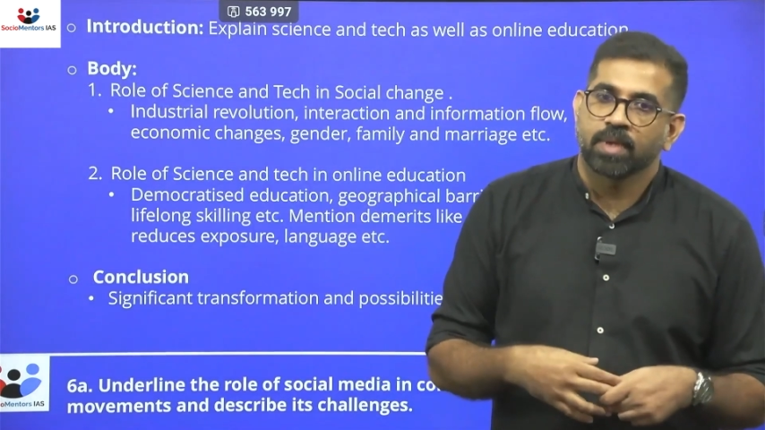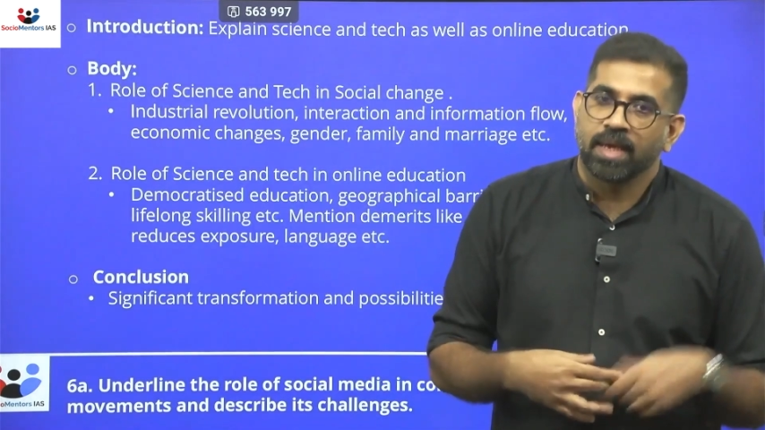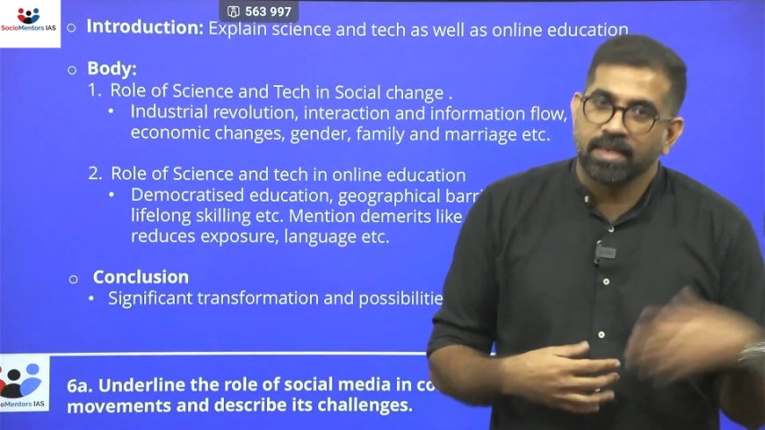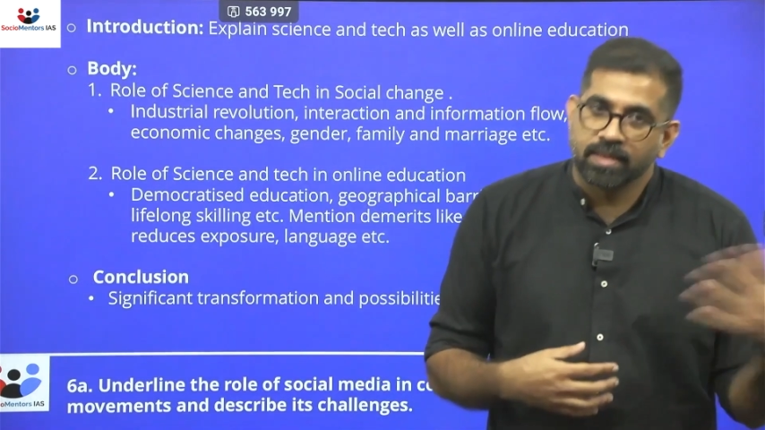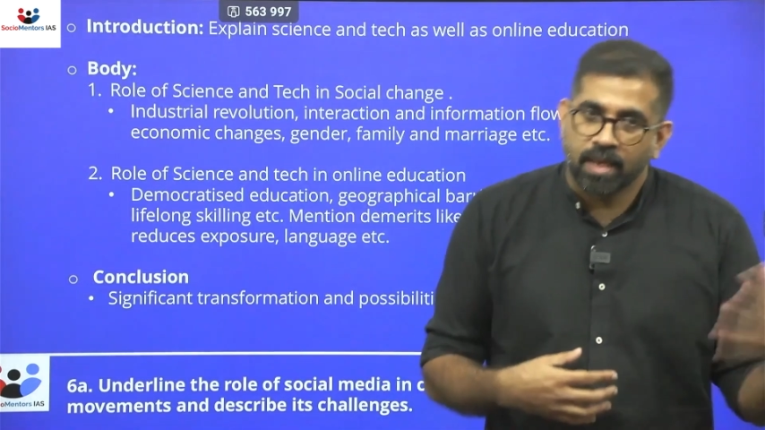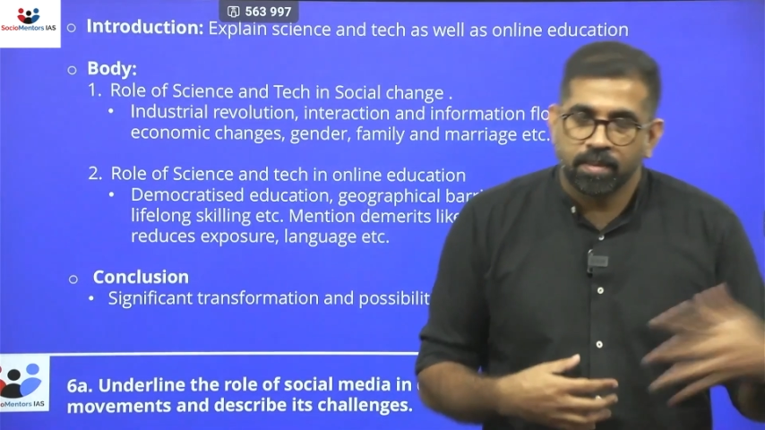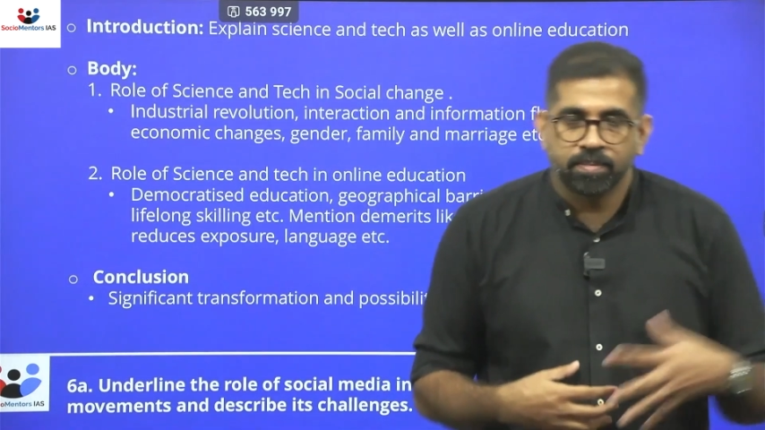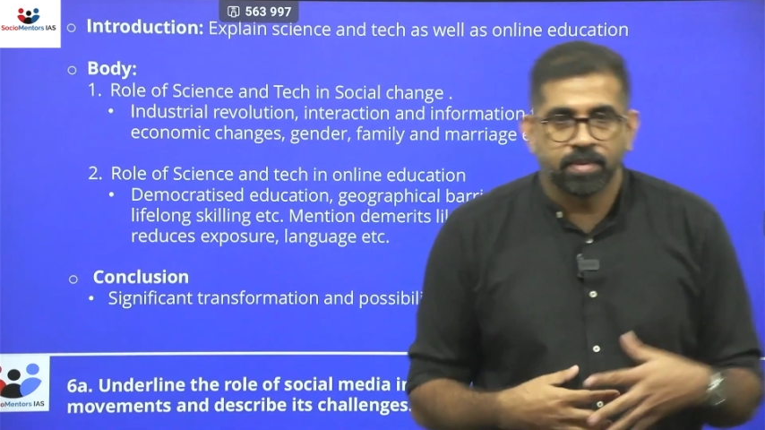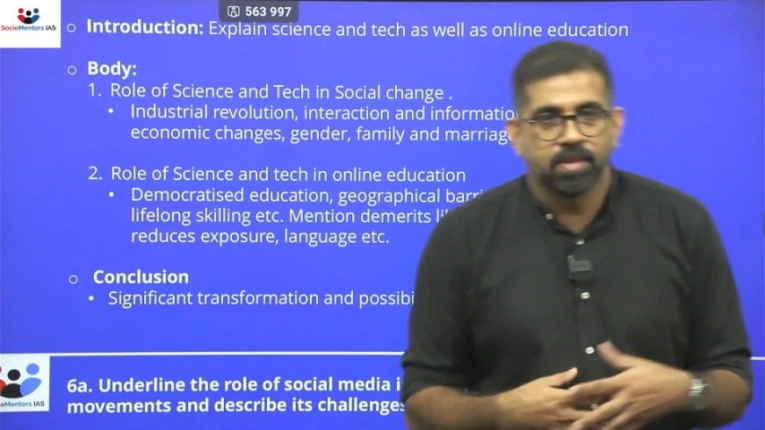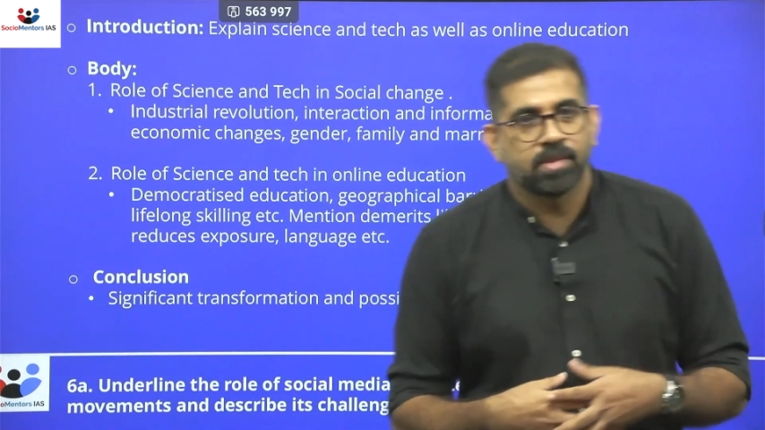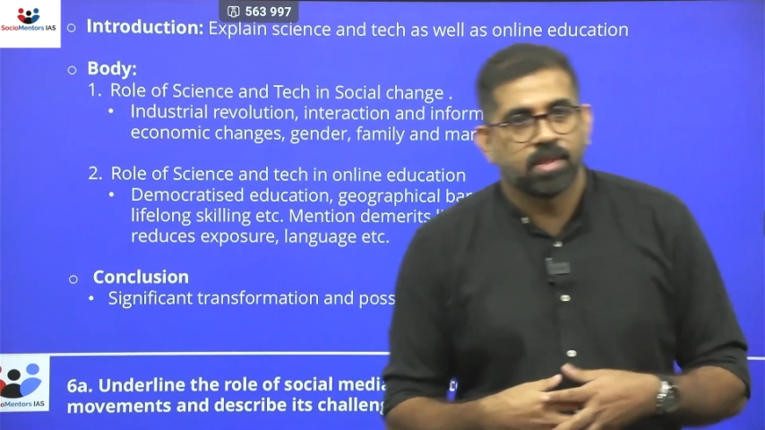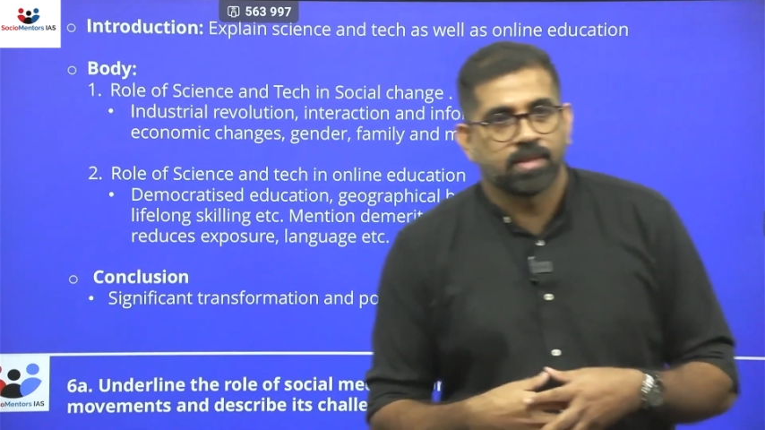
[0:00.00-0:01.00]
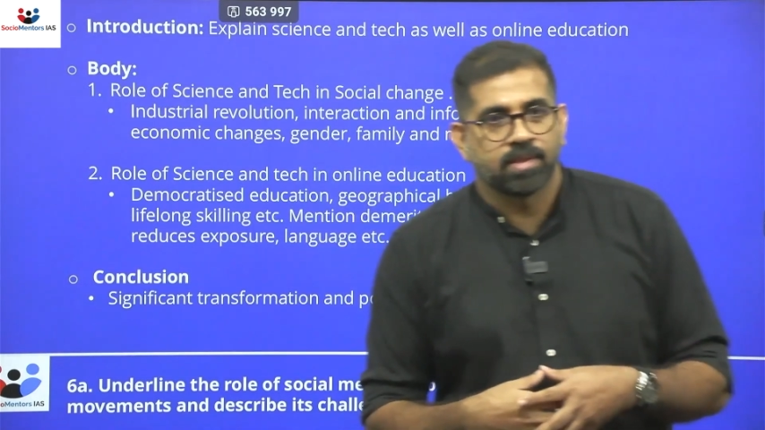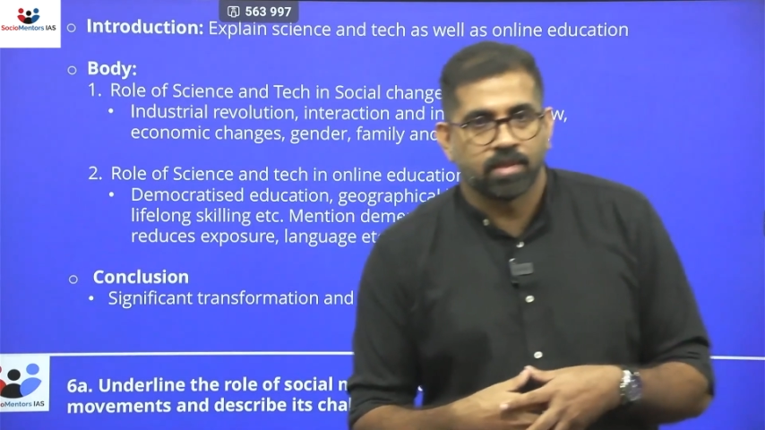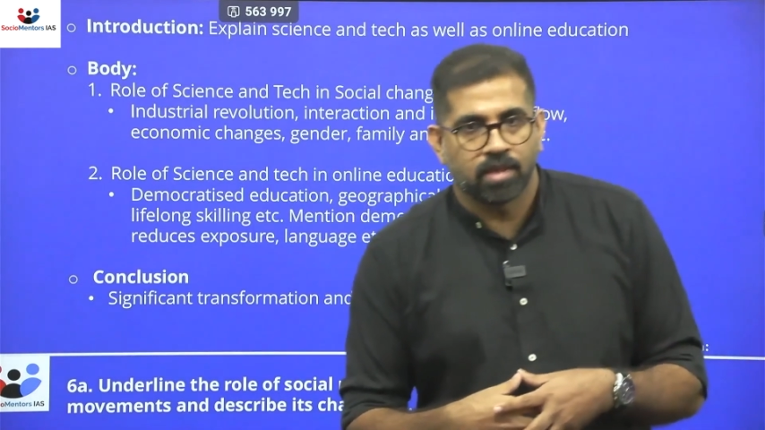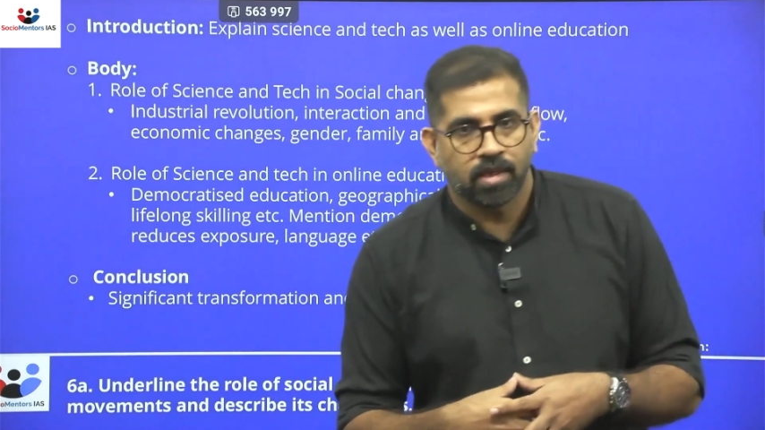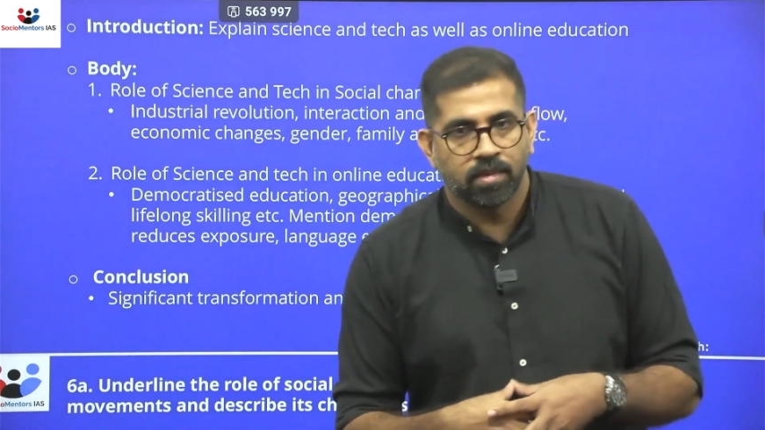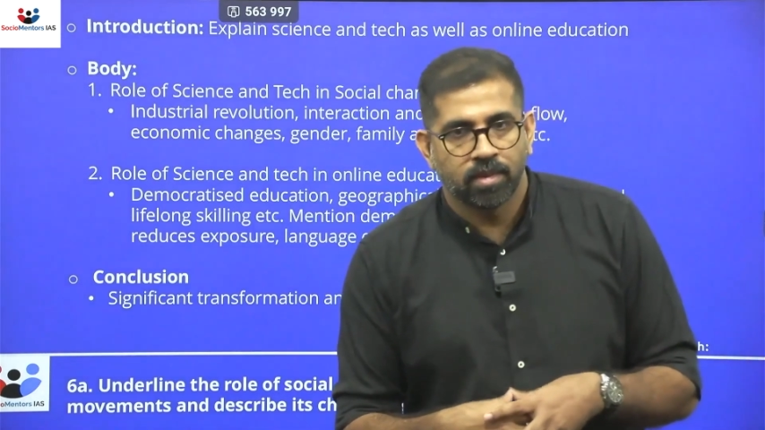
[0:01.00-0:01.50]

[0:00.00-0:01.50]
examples, etc.